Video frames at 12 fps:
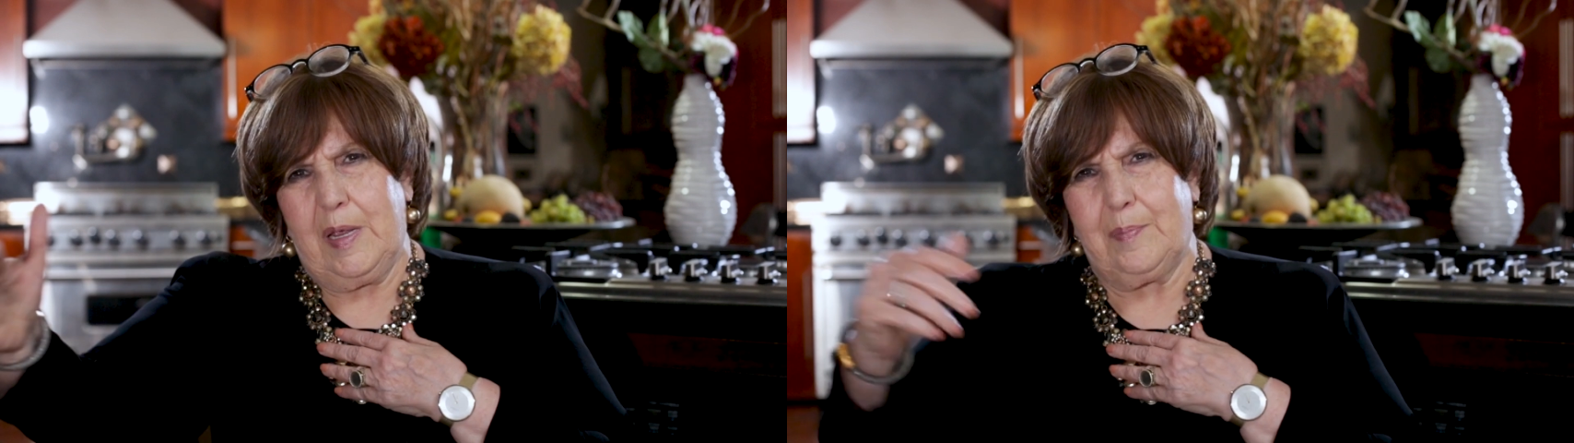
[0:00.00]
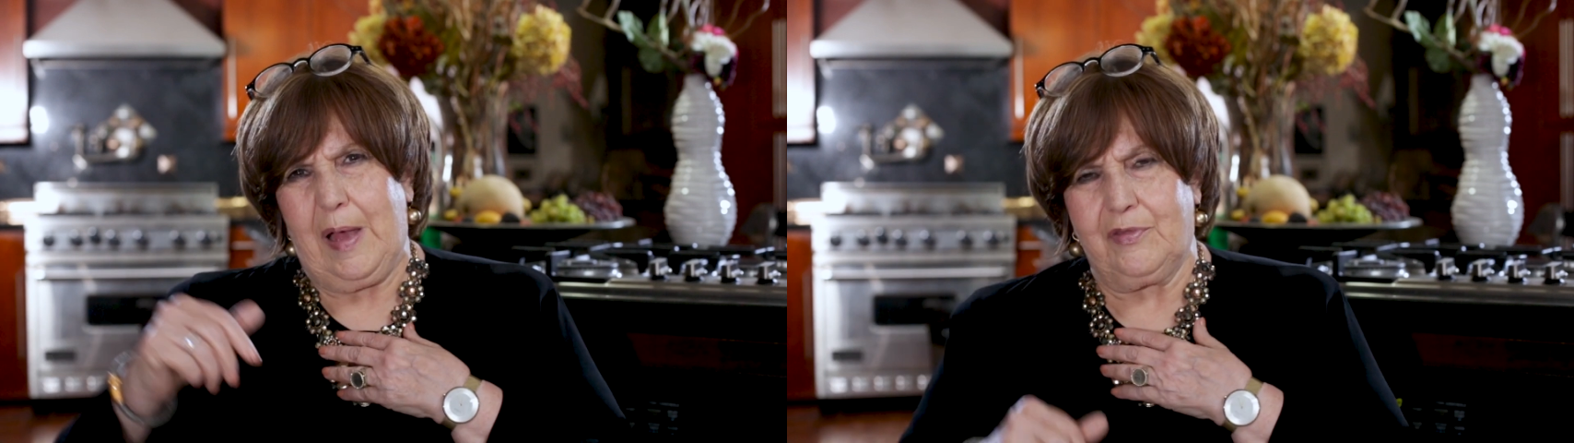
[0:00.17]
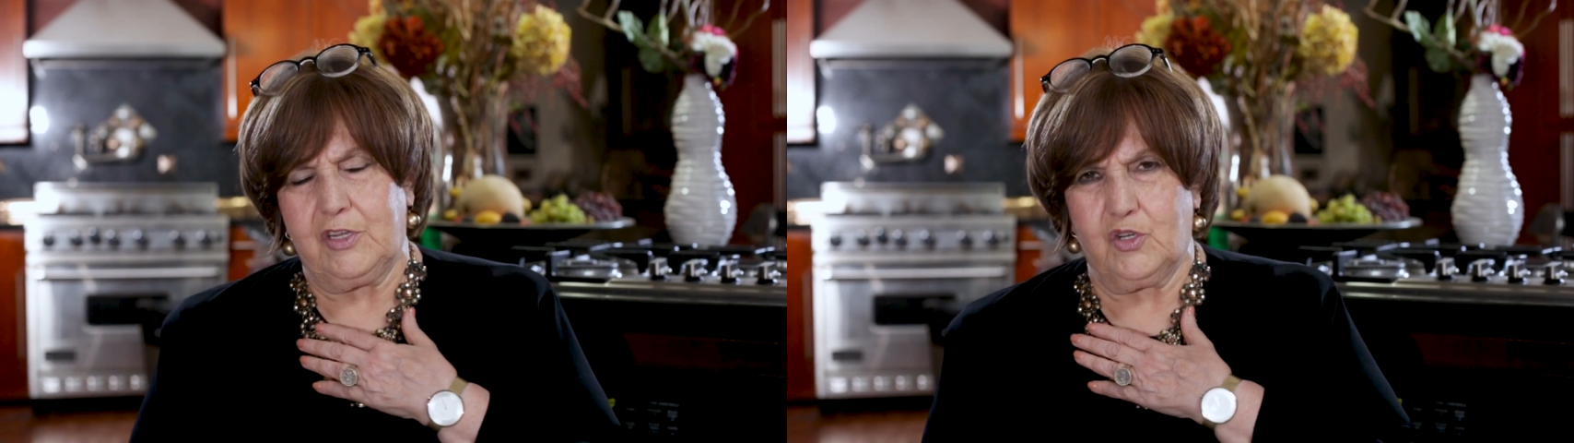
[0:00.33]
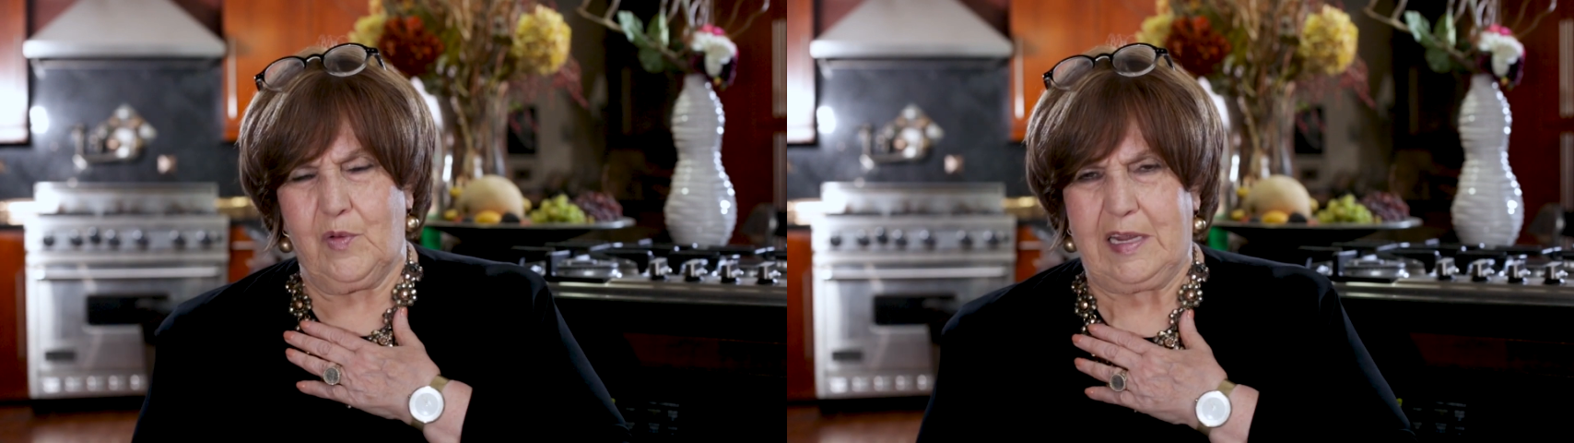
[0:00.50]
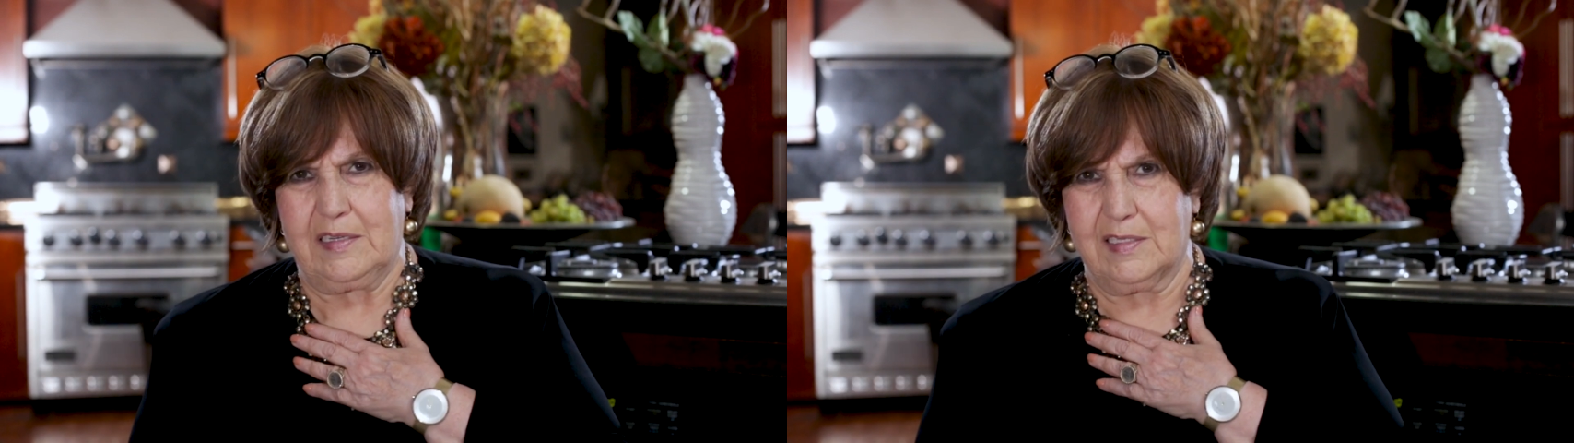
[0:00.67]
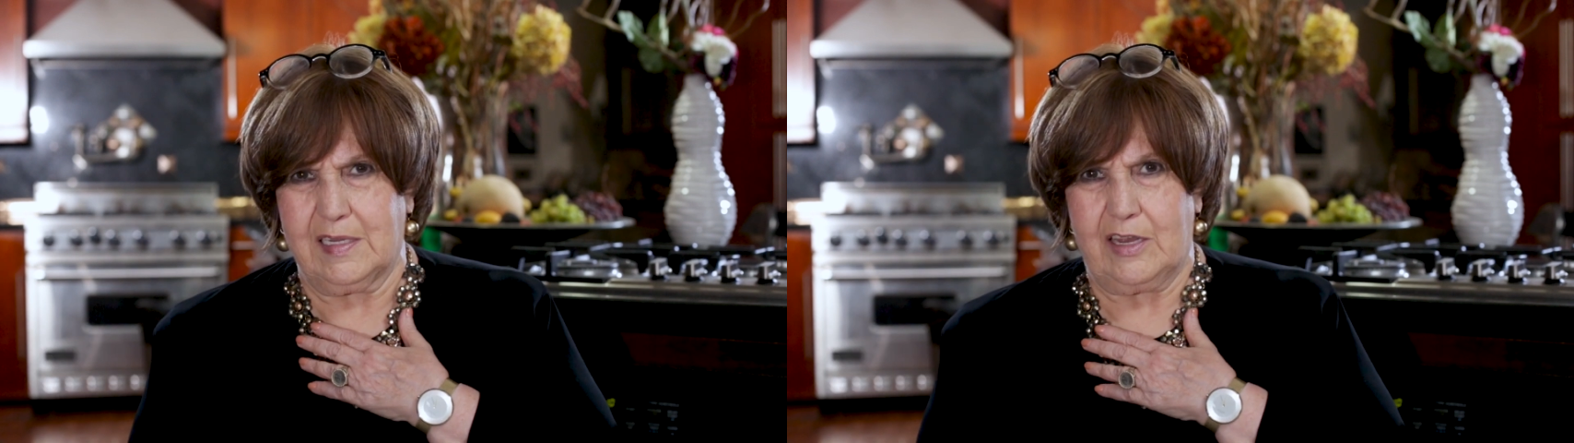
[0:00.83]
be by the
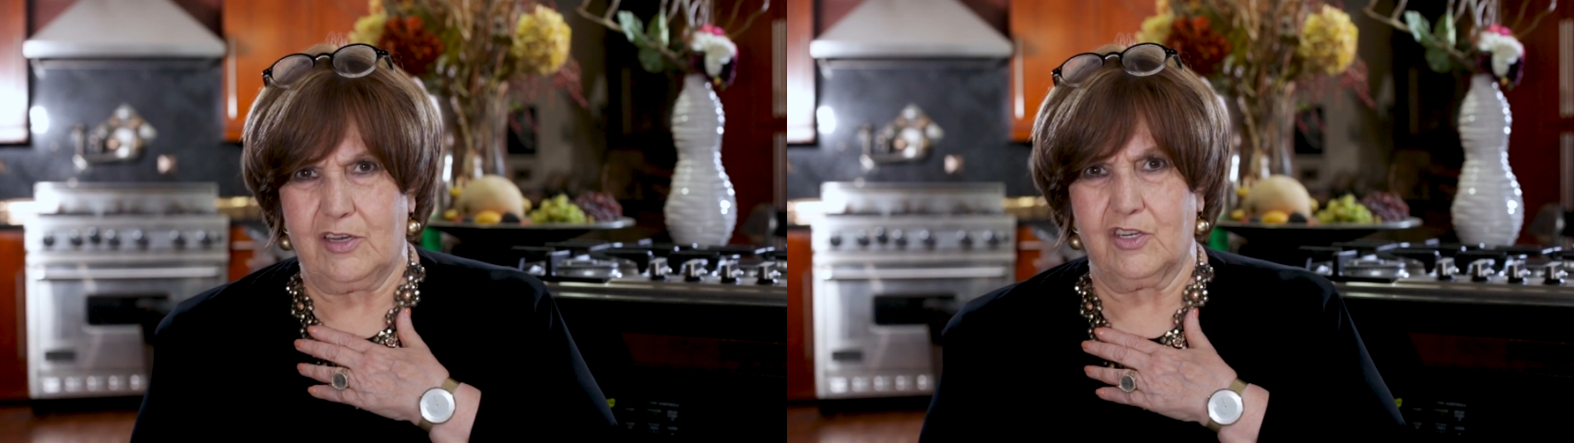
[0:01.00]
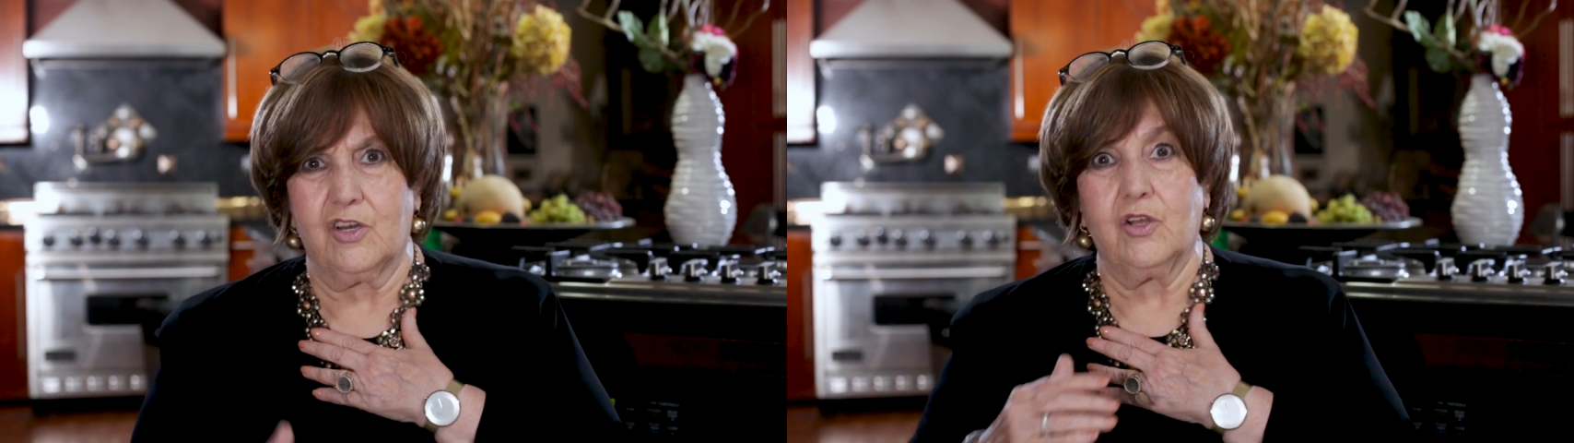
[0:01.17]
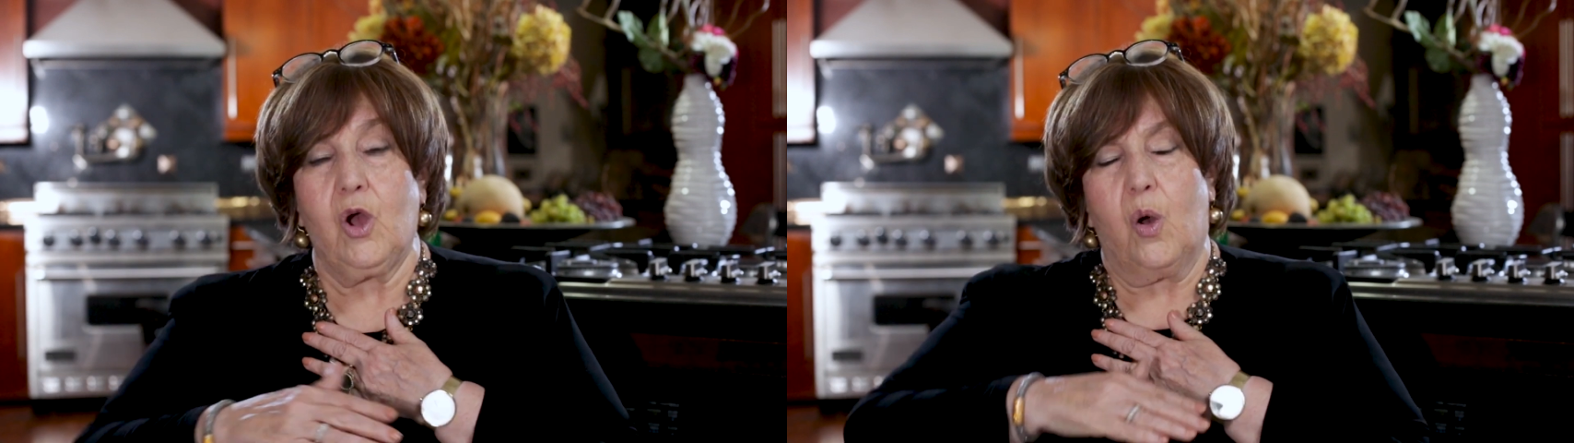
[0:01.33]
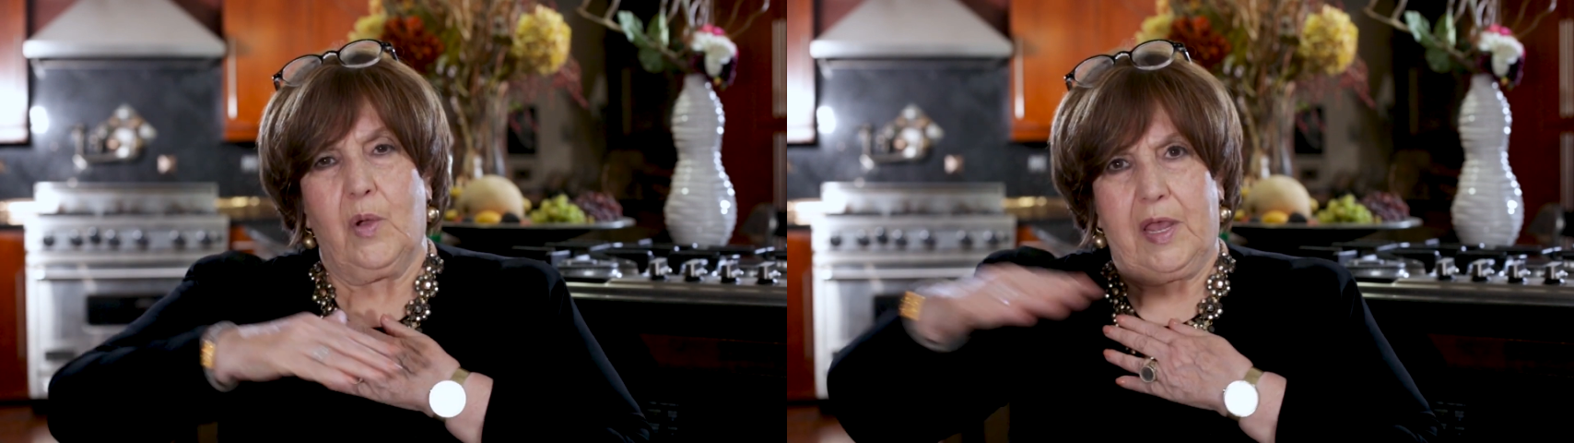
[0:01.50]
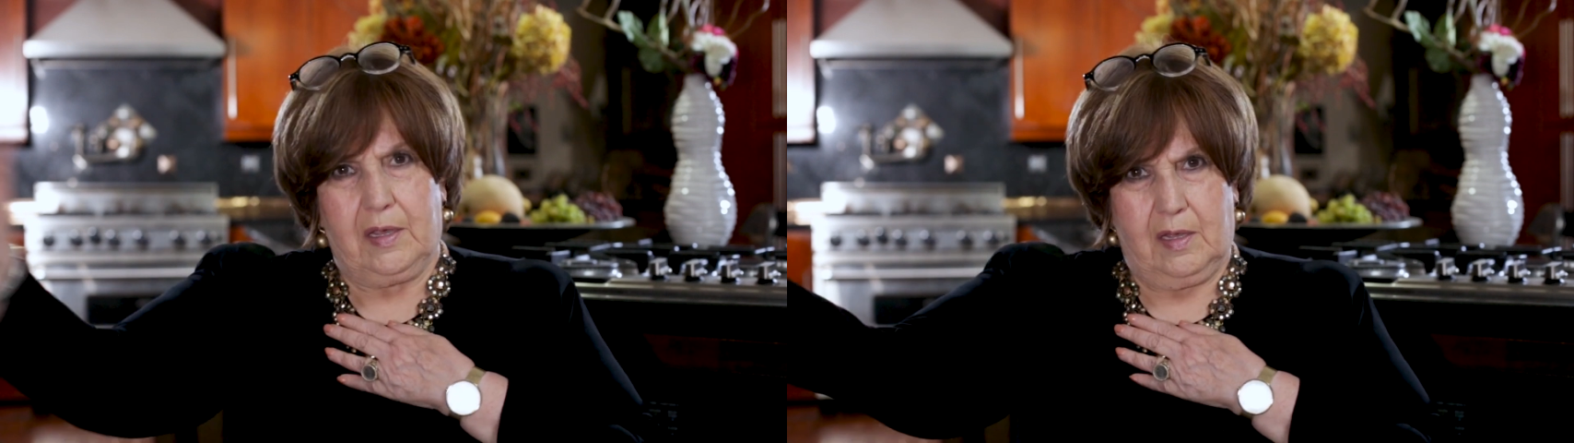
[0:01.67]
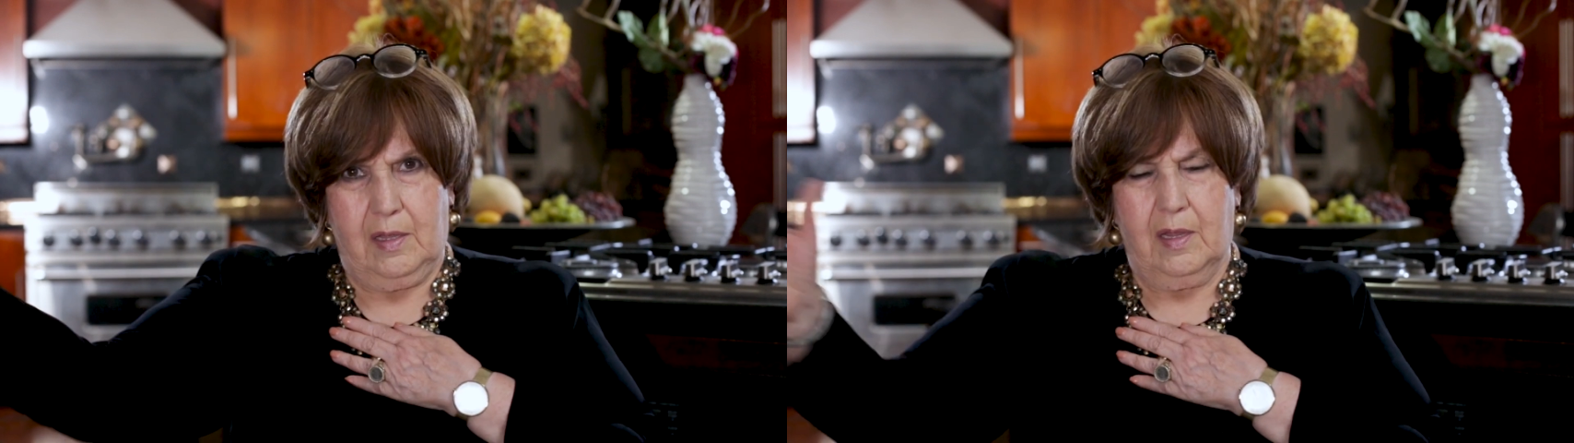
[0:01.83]
train station
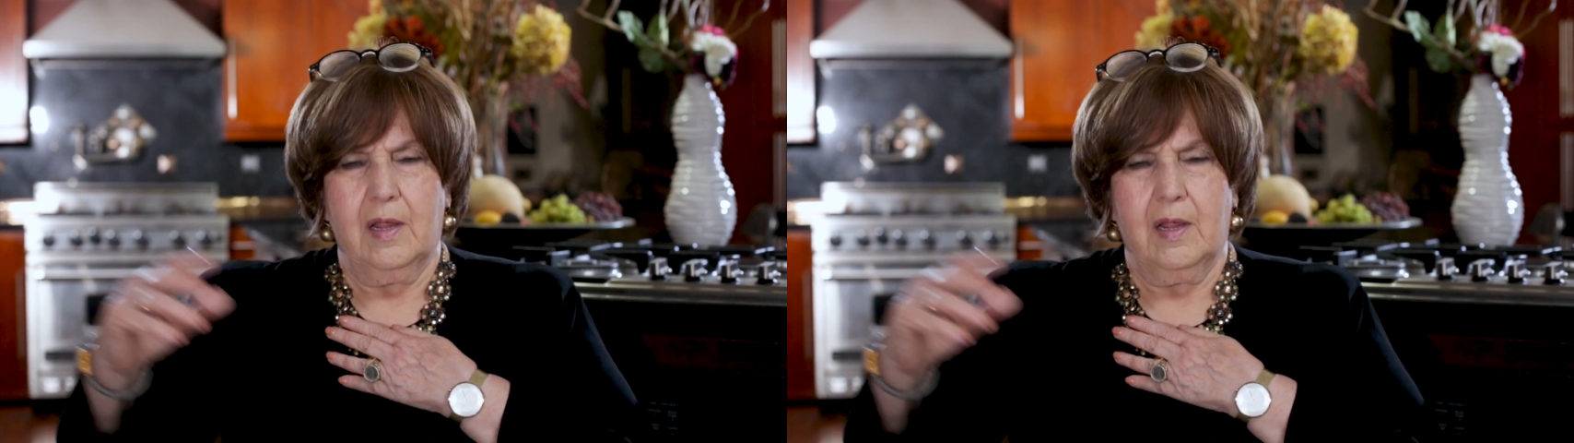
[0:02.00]
going.